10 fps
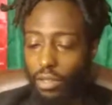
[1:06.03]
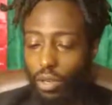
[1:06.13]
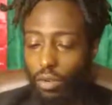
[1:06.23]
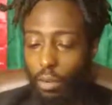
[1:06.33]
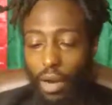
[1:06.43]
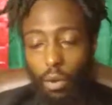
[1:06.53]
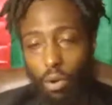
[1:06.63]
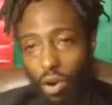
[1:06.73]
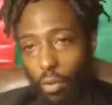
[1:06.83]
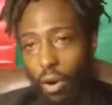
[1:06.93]
I'm not
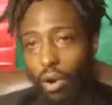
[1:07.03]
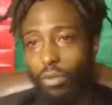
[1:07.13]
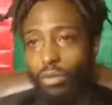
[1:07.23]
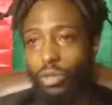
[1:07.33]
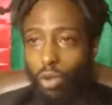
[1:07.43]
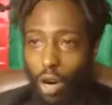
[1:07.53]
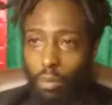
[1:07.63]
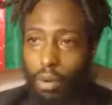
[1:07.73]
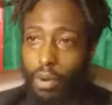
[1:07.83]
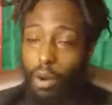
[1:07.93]
worrying about
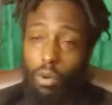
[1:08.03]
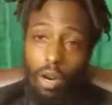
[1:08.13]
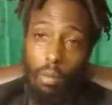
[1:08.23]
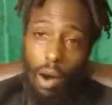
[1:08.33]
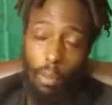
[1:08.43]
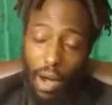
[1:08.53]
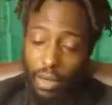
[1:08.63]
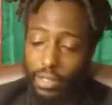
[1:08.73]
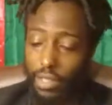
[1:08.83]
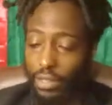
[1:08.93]
Trump. I'm not worrying about
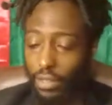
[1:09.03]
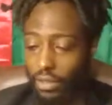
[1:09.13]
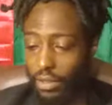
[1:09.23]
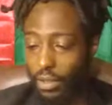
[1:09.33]
politicians.